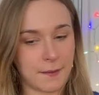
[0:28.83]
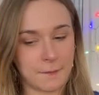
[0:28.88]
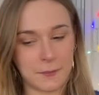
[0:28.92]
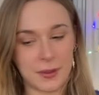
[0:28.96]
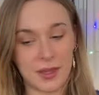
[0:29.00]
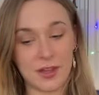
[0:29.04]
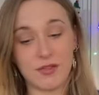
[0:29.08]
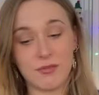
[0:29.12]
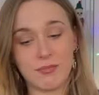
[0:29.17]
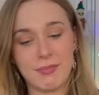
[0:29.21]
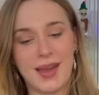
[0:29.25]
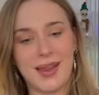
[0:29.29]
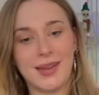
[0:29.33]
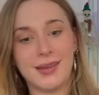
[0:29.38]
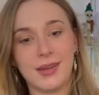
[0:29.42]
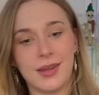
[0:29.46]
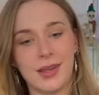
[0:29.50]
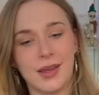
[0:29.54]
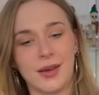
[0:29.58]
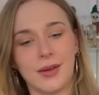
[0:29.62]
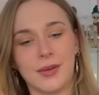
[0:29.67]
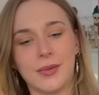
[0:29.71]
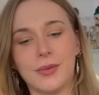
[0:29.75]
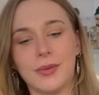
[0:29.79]
We have
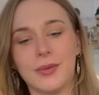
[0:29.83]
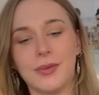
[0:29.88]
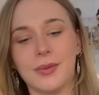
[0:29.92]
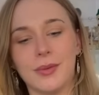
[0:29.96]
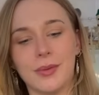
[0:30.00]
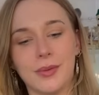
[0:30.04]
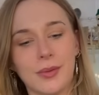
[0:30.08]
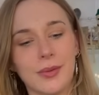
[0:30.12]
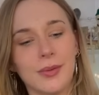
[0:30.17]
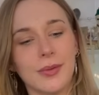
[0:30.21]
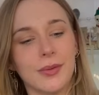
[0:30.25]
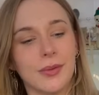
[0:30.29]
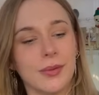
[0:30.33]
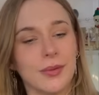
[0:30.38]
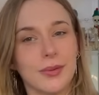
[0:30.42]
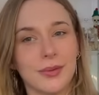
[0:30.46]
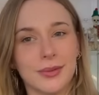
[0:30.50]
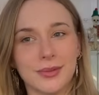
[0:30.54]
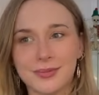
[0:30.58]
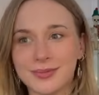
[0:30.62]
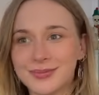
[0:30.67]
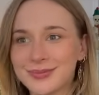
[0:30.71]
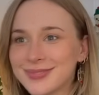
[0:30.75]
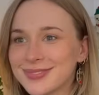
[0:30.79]
mending.
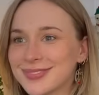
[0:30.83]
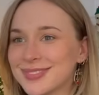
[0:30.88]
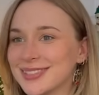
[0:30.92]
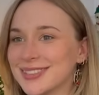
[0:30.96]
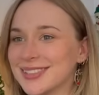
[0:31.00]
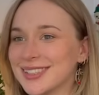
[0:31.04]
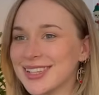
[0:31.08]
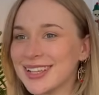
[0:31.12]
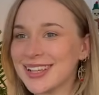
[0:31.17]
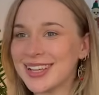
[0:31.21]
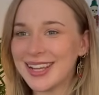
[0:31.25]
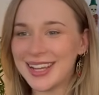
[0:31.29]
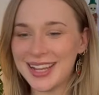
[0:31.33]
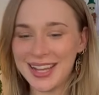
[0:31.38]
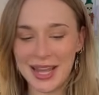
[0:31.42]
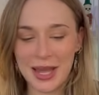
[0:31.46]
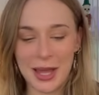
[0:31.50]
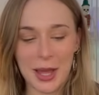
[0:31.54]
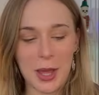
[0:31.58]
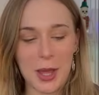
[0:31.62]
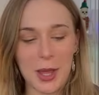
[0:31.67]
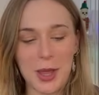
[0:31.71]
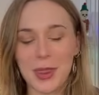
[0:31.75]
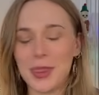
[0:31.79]
Oh,
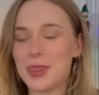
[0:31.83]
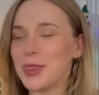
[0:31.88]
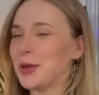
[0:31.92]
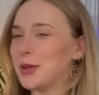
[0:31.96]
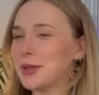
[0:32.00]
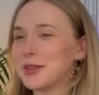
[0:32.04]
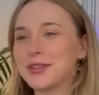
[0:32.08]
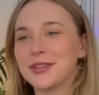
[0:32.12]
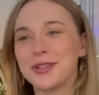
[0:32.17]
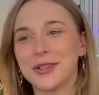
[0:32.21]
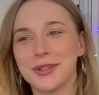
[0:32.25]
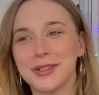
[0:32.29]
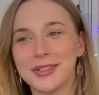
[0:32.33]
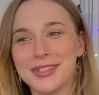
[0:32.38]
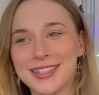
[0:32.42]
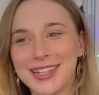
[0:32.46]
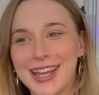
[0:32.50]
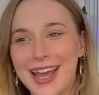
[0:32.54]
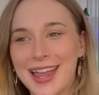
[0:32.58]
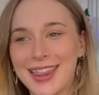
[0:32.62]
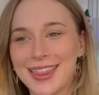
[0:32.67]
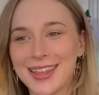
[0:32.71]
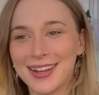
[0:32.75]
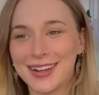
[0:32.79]
those two
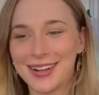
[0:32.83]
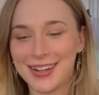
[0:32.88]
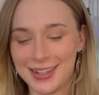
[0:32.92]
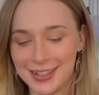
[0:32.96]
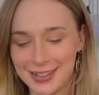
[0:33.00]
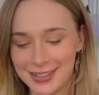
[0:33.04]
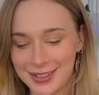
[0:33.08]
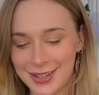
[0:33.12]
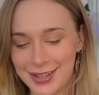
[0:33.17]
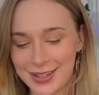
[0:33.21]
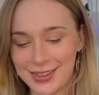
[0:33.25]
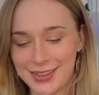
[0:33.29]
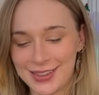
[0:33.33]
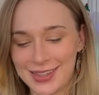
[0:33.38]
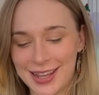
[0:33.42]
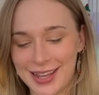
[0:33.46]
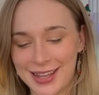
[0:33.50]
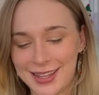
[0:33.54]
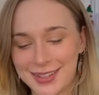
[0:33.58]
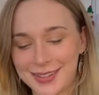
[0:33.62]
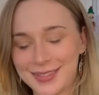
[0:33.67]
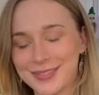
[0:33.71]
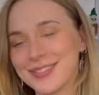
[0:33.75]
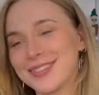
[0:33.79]
together are not
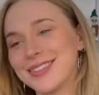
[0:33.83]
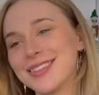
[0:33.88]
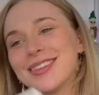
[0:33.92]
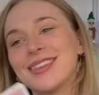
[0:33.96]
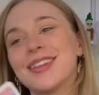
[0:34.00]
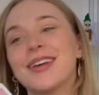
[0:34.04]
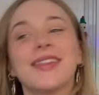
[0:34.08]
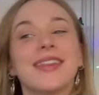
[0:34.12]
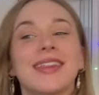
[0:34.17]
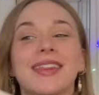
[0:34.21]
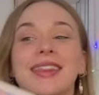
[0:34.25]
like, not